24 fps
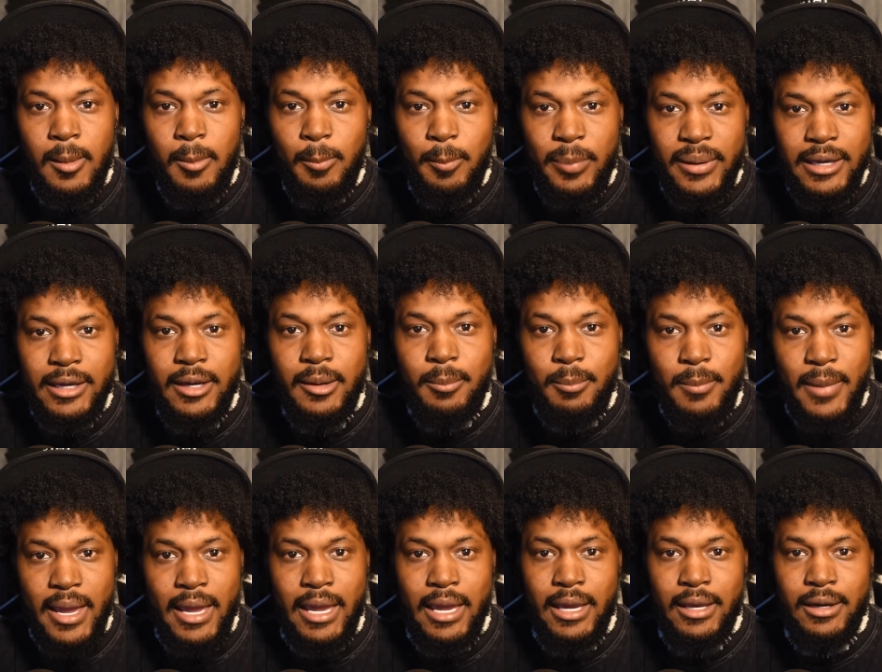be a
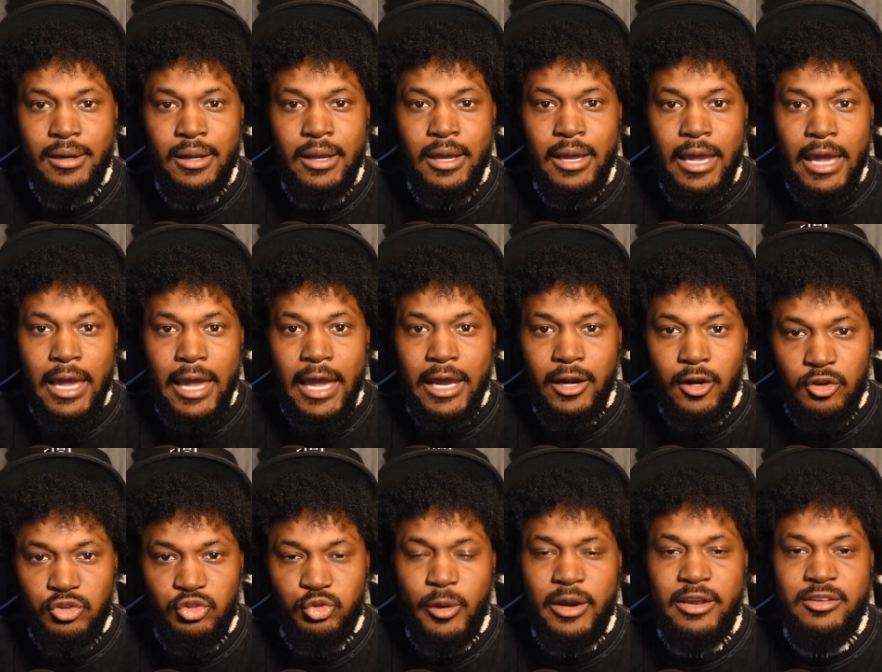man and
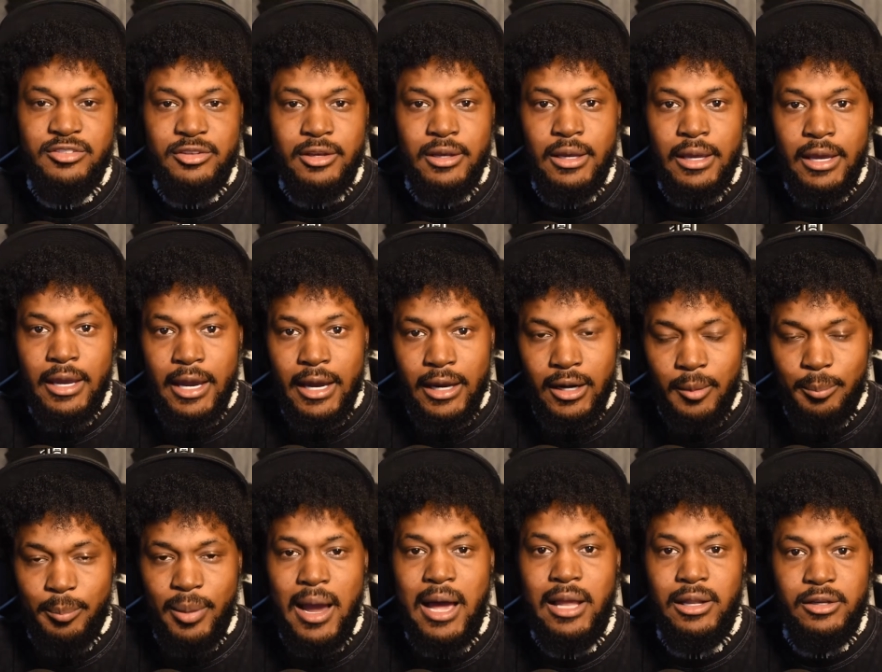address it and
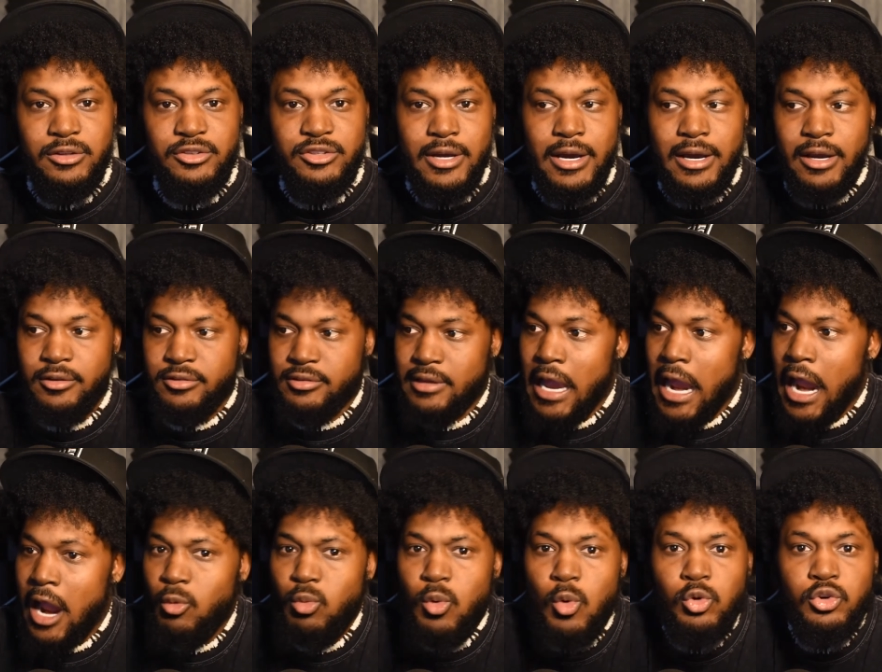apologize.
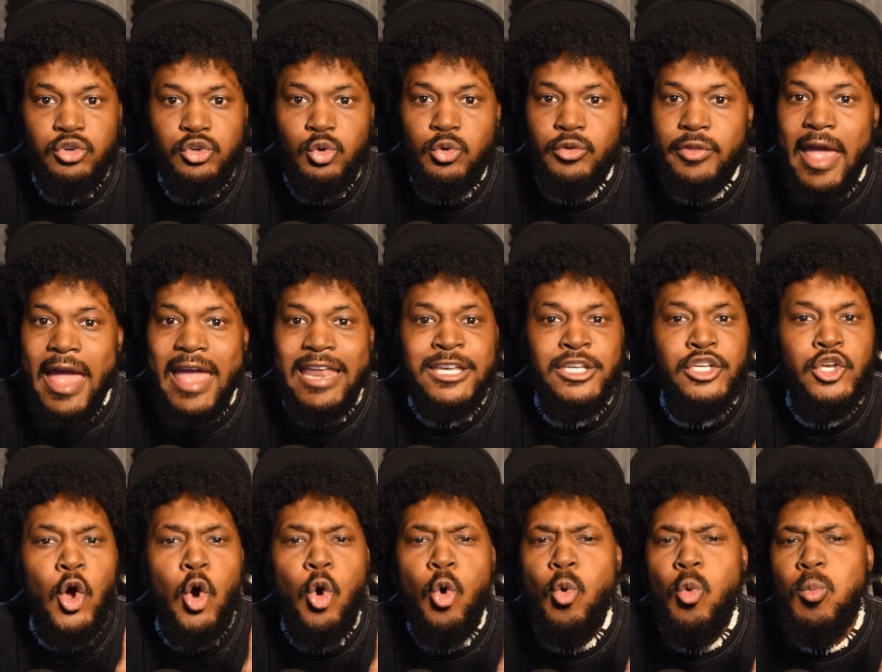I will do that,
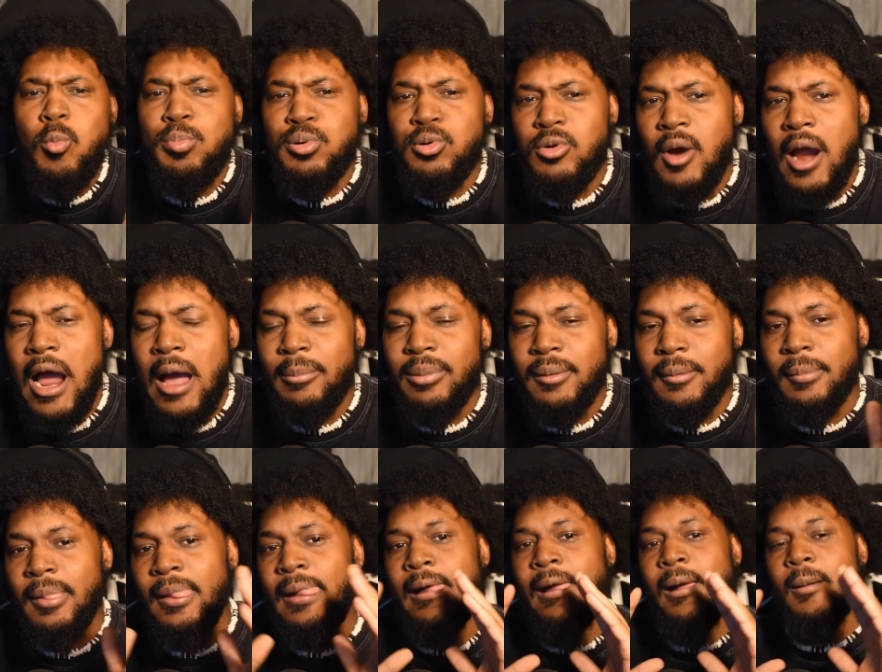no
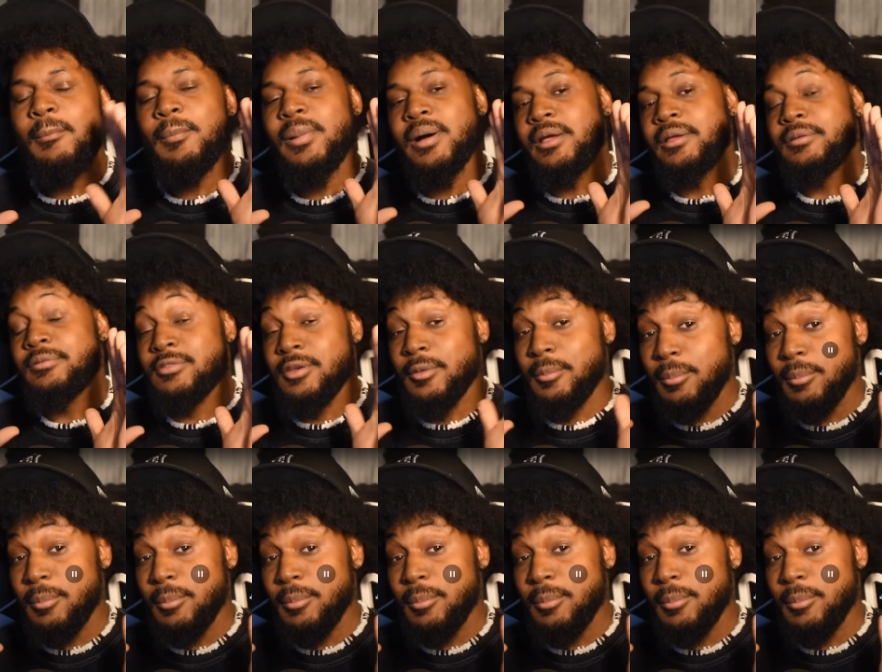problem. But to me,